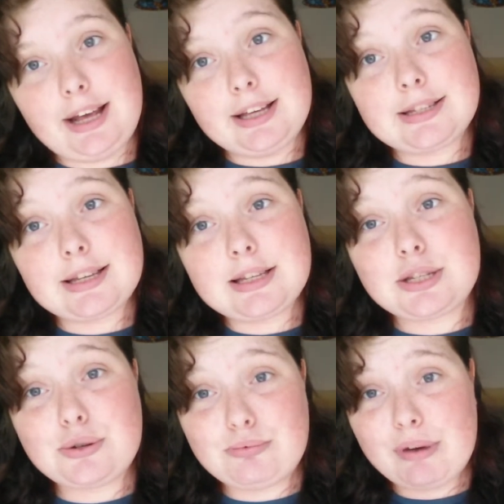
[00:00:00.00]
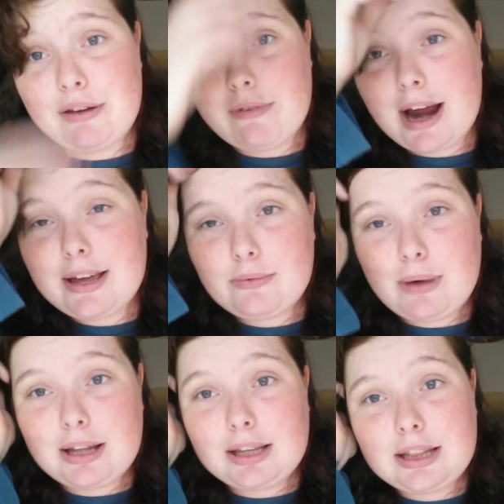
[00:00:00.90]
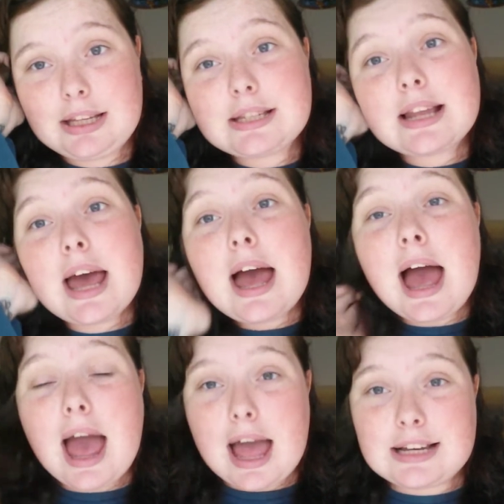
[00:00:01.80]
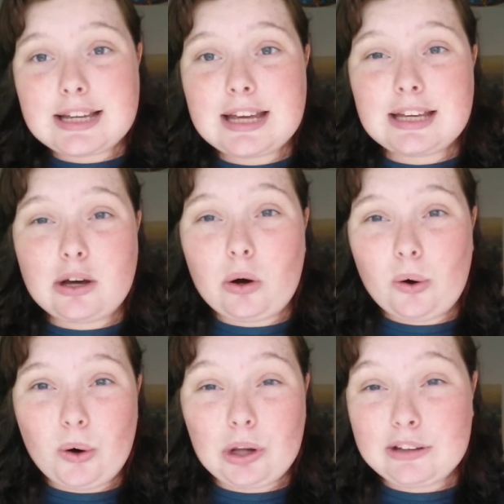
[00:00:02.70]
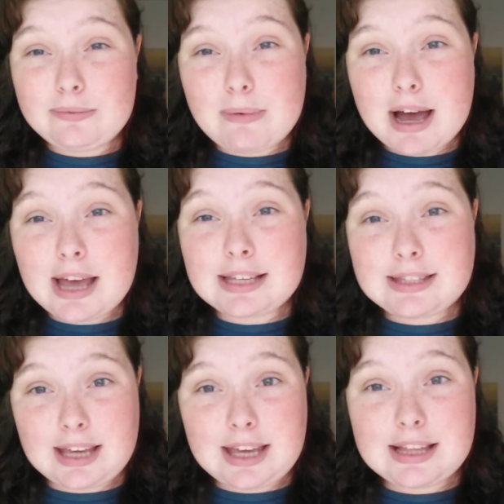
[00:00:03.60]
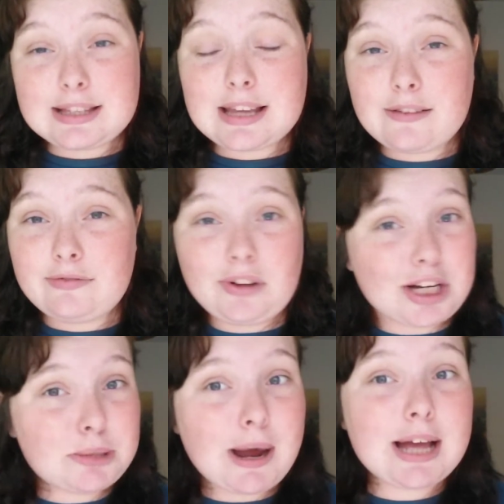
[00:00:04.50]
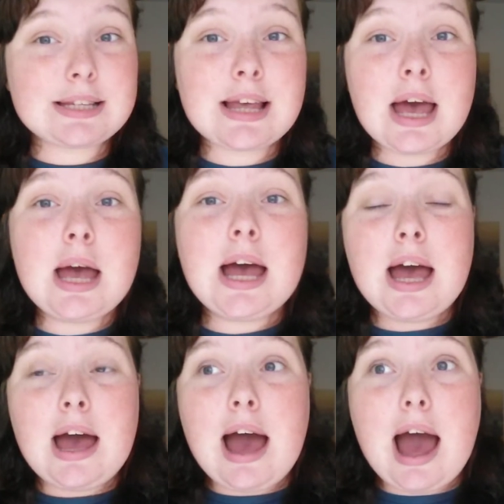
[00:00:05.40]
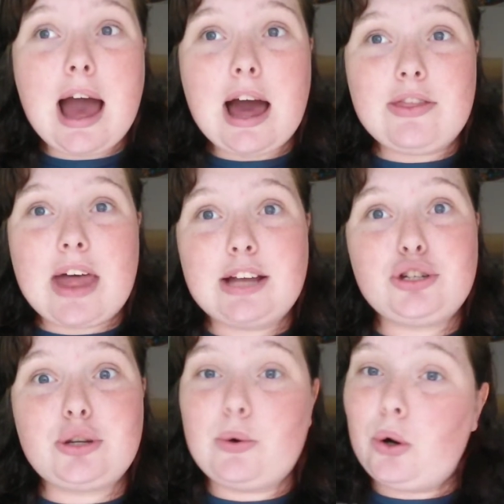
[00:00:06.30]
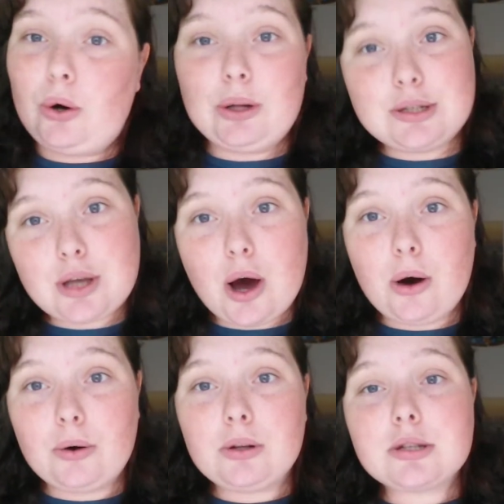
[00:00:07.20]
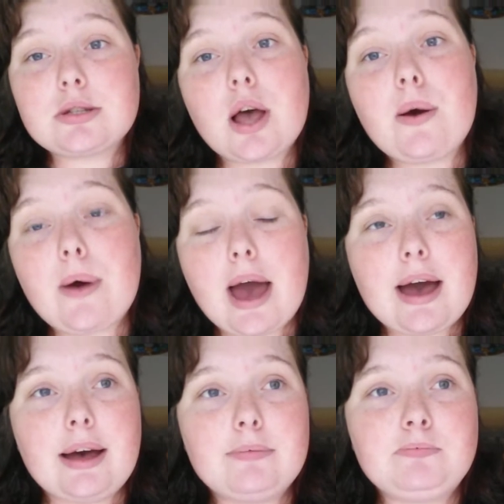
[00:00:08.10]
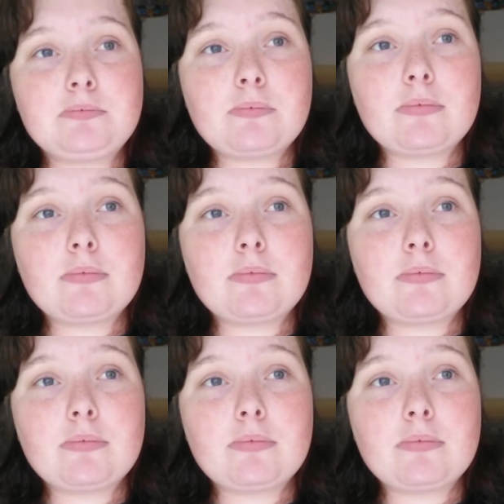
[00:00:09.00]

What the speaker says: is to rewrite, well, at least edit all of my scenes and flashbacks and then do it all as a whole. So and